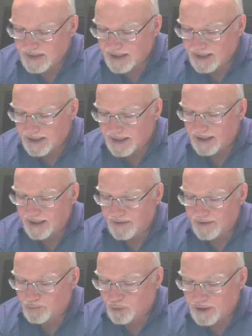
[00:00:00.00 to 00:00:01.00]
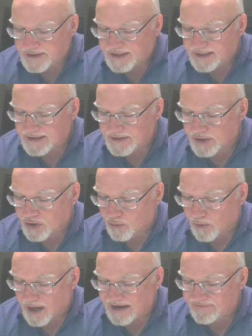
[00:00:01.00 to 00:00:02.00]
for vindication by Christian
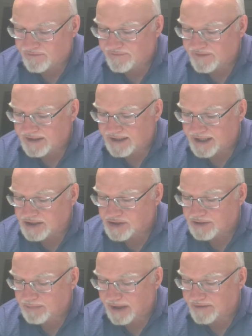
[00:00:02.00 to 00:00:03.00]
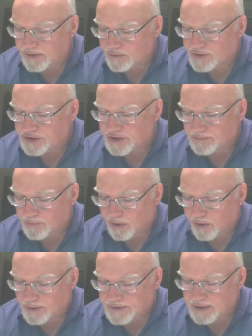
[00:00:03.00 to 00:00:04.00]
martyrs who were persecuted by the
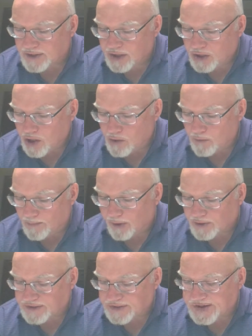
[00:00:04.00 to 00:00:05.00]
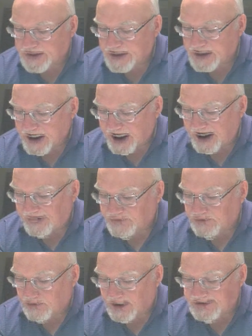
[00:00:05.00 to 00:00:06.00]
Jews after Christ's
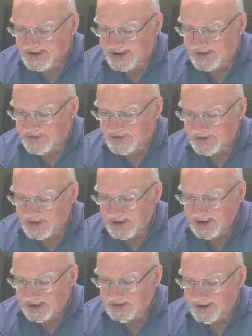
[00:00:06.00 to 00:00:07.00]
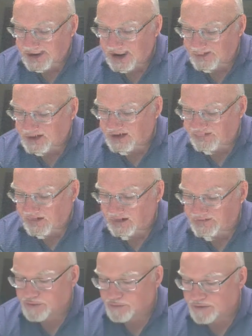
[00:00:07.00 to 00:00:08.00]
death and leading up to the fall of
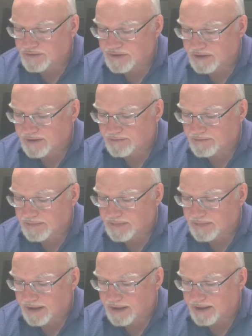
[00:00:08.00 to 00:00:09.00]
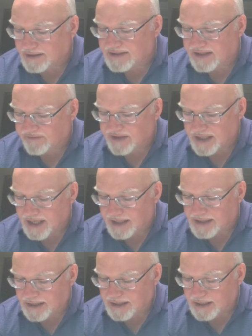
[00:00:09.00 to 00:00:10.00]
Jerusalem in 70
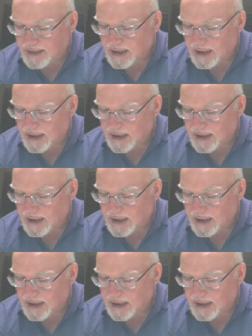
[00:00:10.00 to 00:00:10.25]
AD.